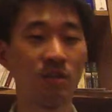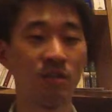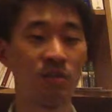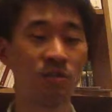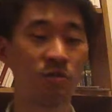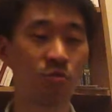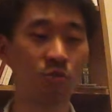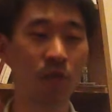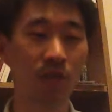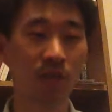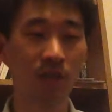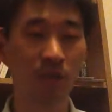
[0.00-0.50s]
a
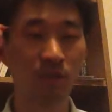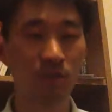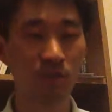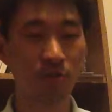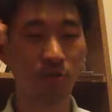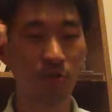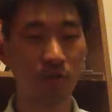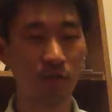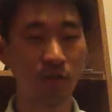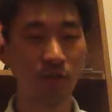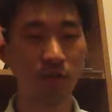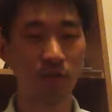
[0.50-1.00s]
striking to
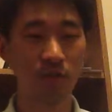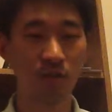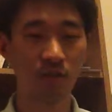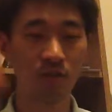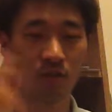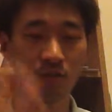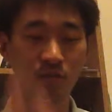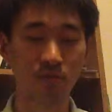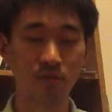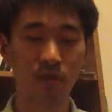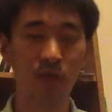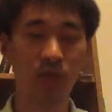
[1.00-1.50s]
me thing
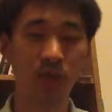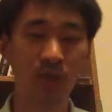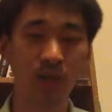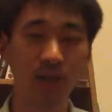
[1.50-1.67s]
to me.